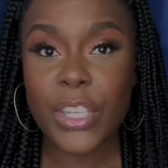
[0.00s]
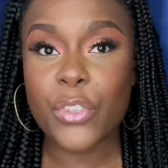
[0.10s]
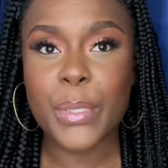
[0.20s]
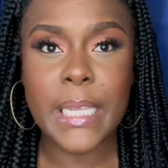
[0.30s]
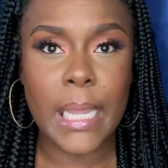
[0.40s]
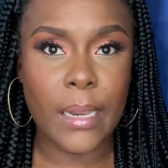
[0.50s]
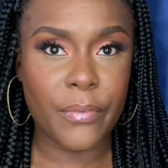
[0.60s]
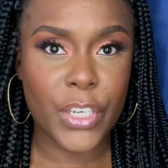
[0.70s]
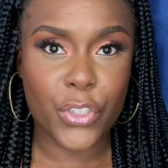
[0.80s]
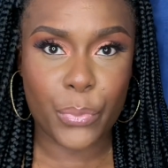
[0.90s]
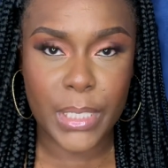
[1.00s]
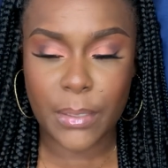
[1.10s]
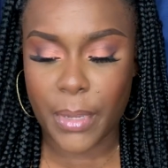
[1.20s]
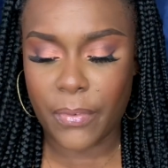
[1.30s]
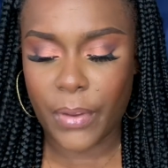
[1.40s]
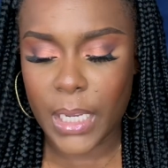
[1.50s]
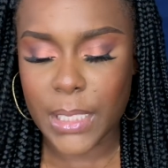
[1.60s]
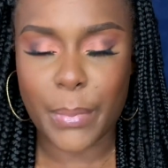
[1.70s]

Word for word: I just went ahead and finished the rest of my face.